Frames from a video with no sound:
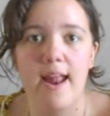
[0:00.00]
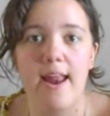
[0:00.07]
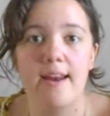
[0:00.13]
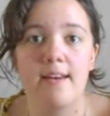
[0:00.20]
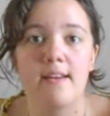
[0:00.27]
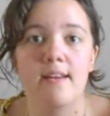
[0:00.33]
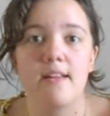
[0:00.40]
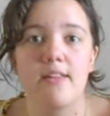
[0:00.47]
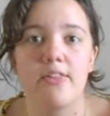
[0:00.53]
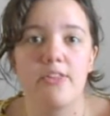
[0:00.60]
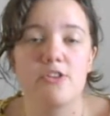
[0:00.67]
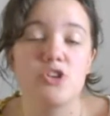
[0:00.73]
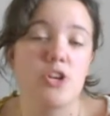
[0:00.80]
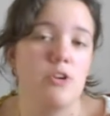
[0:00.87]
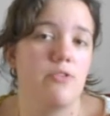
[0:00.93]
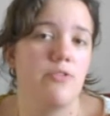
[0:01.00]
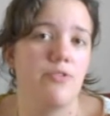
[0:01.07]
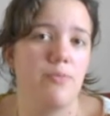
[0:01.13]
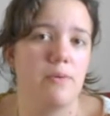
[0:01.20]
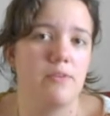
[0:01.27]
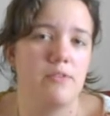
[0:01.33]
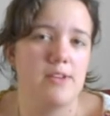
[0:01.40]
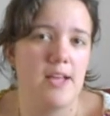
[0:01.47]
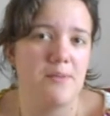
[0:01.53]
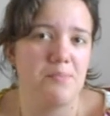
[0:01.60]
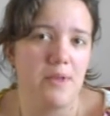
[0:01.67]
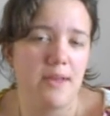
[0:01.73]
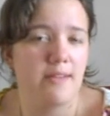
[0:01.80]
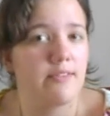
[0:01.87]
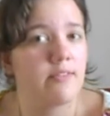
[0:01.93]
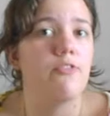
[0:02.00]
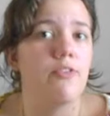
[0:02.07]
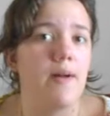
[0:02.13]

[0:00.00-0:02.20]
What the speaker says: and the show is supposed to take place